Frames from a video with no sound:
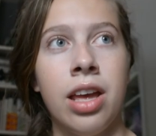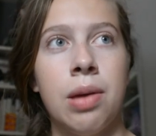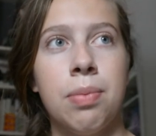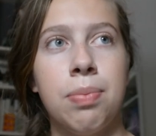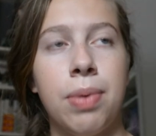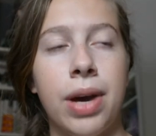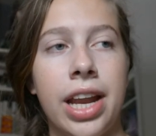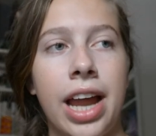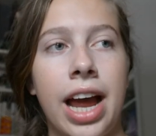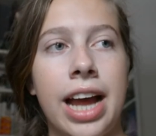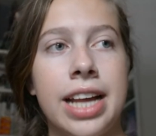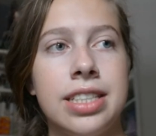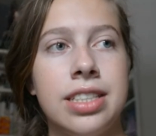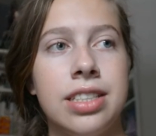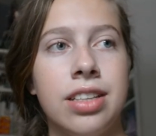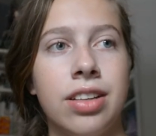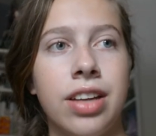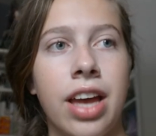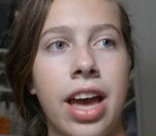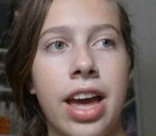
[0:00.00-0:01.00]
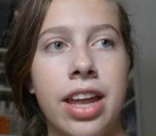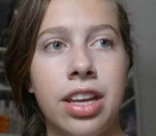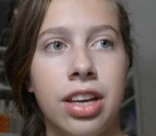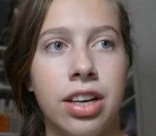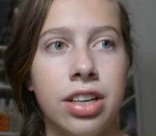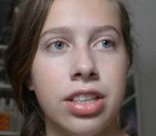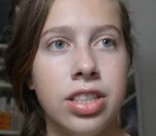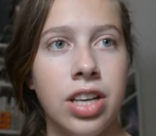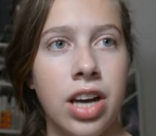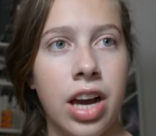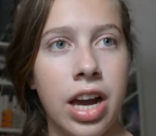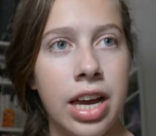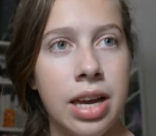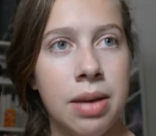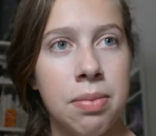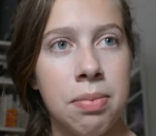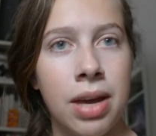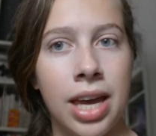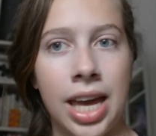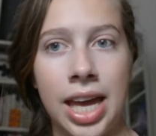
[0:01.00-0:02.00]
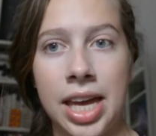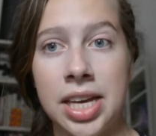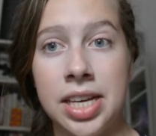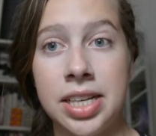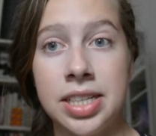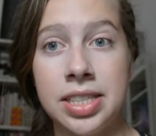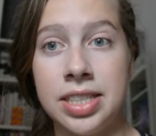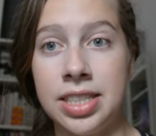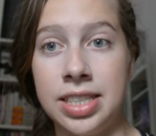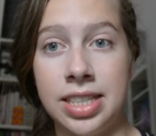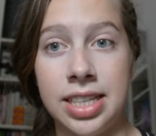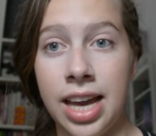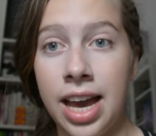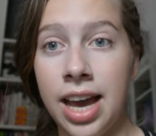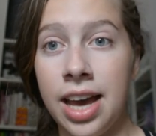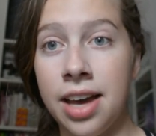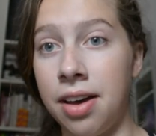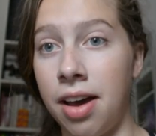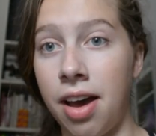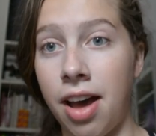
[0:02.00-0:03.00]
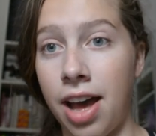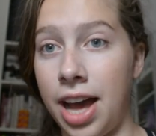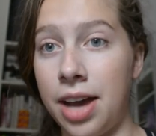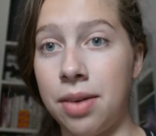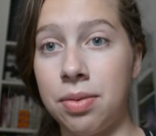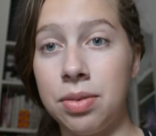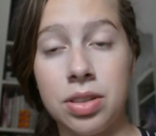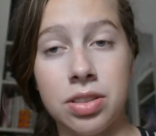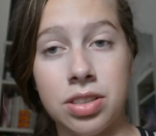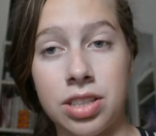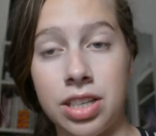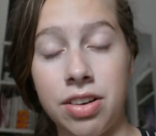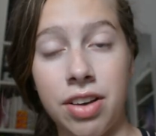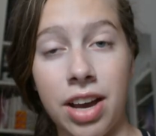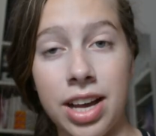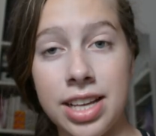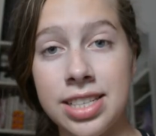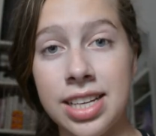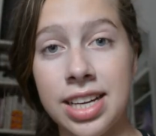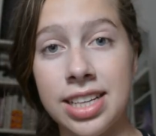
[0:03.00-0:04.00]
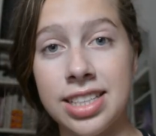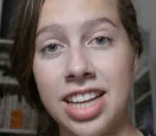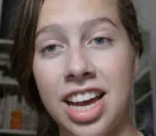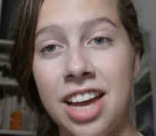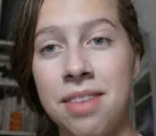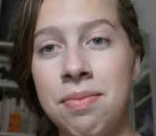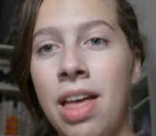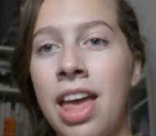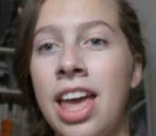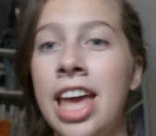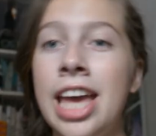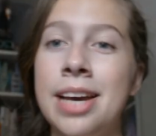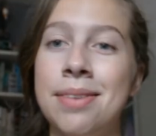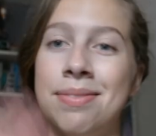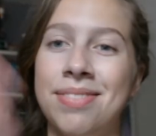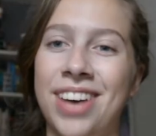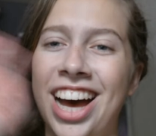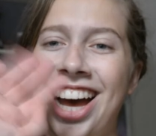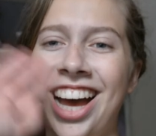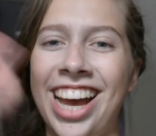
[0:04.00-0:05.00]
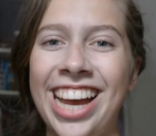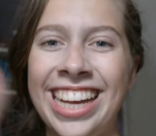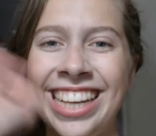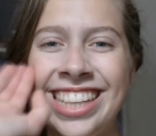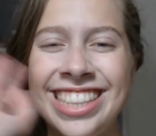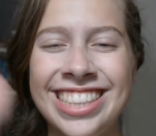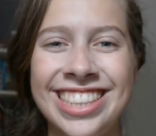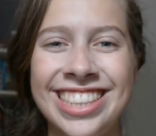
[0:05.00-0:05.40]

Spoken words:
But I still had a good time. And yeah, I will see you guys next time. Bye.